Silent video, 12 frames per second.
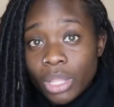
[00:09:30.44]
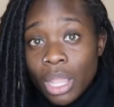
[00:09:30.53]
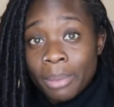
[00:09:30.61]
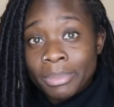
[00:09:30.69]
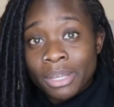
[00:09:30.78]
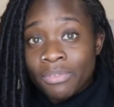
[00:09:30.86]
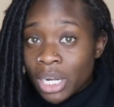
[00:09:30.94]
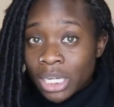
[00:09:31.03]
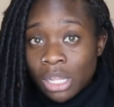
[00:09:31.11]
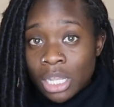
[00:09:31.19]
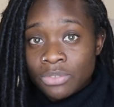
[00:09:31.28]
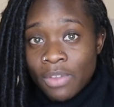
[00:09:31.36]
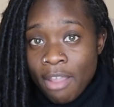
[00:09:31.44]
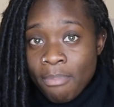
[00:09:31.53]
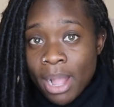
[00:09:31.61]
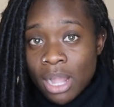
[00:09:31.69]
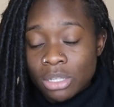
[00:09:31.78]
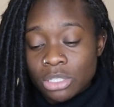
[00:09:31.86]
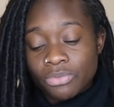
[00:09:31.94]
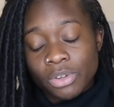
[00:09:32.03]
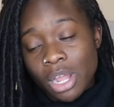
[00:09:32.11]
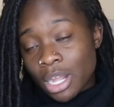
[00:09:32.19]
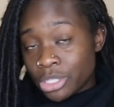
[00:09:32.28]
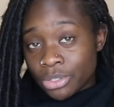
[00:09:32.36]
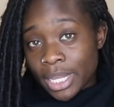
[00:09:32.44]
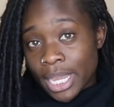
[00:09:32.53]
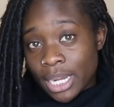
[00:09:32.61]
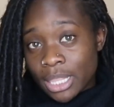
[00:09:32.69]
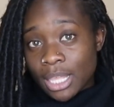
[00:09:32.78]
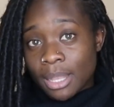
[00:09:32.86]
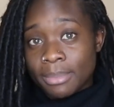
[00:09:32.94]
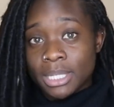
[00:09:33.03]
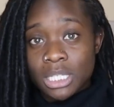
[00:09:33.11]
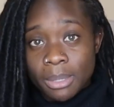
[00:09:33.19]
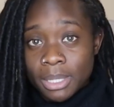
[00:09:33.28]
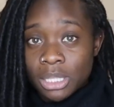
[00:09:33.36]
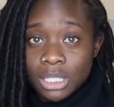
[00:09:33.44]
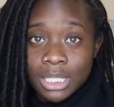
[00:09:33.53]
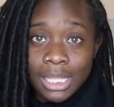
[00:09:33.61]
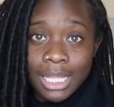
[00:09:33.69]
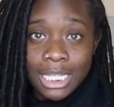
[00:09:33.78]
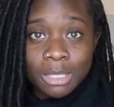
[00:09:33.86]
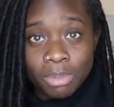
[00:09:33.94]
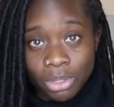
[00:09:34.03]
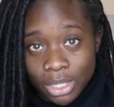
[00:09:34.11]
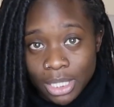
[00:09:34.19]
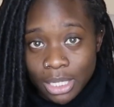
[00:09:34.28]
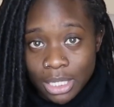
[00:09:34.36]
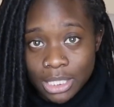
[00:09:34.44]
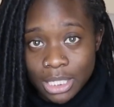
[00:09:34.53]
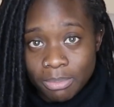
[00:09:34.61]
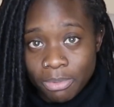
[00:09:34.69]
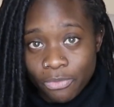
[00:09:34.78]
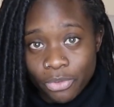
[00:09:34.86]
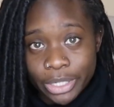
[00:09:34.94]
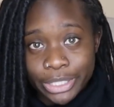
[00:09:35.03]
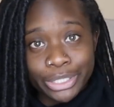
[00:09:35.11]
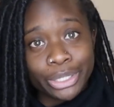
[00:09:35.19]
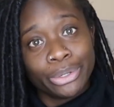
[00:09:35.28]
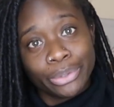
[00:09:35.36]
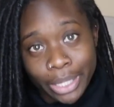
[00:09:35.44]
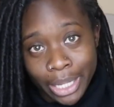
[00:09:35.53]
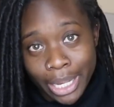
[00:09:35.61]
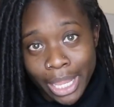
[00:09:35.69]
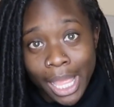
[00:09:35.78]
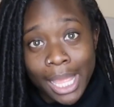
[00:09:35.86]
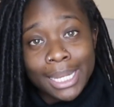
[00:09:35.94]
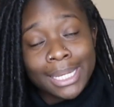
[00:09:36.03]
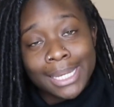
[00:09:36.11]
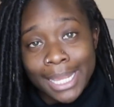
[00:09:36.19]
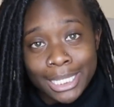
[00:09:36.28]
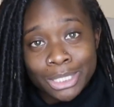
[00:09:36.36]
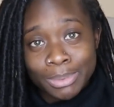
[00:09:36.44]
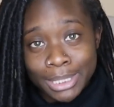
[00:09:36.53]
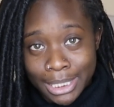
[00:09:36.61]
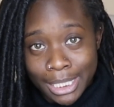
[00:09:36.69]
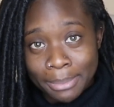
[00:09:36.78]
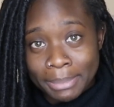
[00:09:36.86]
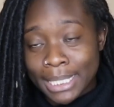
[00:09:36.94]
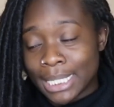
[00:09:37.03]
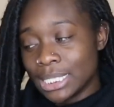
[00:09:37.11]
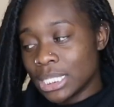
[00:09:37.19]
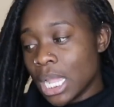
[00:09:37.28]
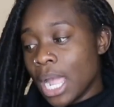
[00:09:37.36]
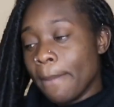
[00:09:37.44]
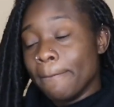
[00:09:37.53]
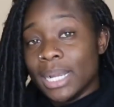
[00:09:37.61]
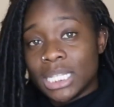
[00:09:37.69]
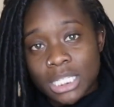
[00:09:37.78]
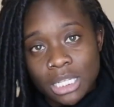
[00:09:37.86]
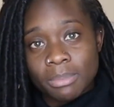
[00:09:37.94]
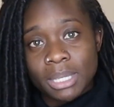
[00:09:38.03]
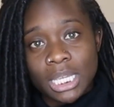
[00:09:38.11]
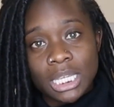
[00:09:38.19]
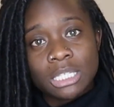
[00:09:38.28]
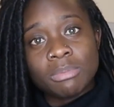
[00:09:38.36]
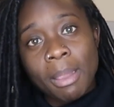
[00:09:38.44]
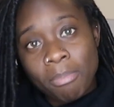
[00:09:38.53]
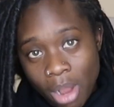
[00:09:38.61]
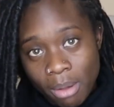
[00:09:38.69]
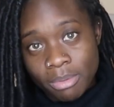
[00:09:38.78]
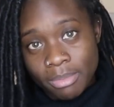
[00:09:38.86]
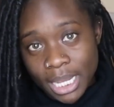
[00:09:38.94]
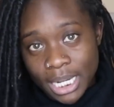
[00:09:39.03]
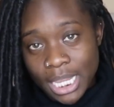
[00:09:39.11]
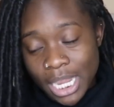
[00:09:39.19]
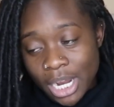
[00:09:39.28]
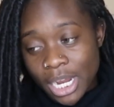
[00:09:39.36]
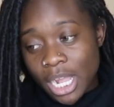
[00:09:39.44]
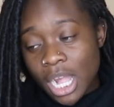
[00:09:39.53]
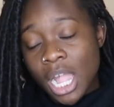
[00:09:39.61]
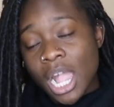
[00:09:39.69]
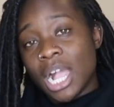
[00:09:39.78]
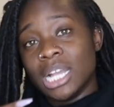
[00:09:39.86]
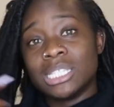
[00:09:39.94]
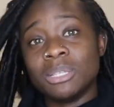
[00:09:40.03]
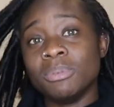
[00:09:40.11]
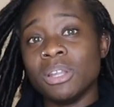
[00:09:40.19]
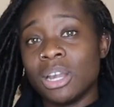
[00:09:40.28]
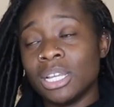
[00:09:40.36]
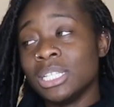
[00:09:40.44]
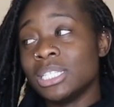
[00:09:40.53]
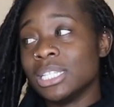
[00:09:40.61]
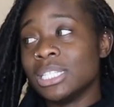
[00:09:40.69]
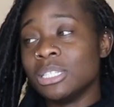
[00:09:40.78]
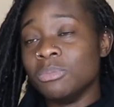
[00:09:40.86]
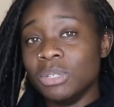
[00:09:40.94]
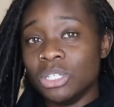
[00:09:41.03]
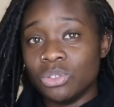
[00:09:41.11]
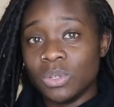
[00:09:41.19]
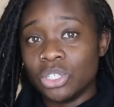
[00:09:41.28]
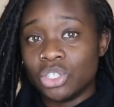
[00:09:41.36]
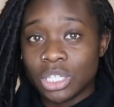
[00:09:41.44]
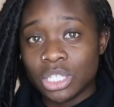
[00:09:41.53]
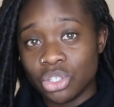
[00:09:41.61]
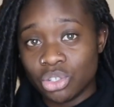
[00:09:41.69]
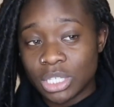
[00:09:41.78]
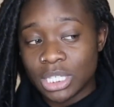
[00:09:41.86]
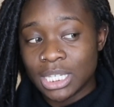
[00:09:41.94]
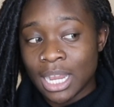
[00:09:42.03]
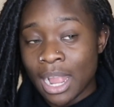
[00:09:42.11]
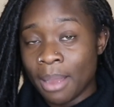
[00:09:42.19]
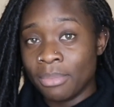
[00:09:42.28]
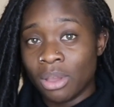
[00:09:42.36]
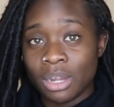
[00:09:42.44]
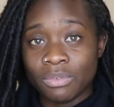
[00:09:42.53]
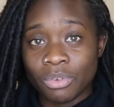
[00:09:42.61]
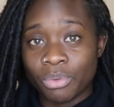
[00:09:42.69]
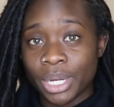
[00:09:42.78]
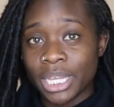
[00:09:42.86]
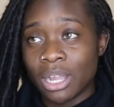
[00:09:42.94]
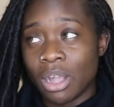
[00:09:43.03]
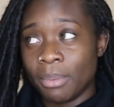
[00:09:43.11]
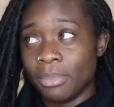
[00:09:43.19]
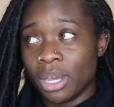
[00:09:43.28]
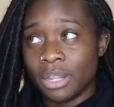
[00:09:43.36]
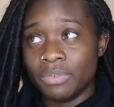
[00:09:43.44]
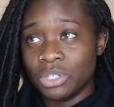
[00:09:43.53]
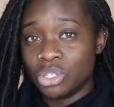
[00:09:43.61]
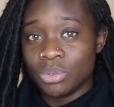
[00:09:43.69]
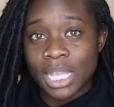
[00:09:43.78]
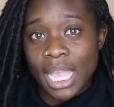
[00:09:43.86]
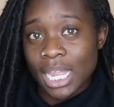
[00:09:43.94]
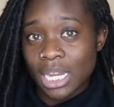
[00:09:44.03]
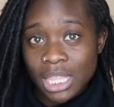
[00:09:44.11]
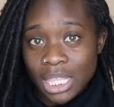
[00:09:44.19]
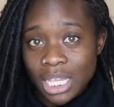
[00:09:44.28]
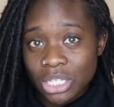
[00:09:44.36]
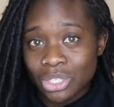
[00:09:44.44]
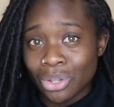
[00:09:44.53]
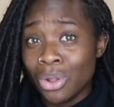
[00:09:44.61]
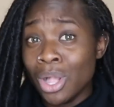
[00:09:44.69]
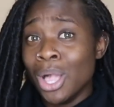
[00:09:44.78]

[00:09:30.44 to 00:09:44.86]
I mean, I've already lost 5 pounds for not doing anything. My stomach looks less bloated than it did before, so that's what's up, because my stomach is my problematic area. And to be honest, this is me doing just a juicing diet. I'm not even working out. I'm not even doing anything. So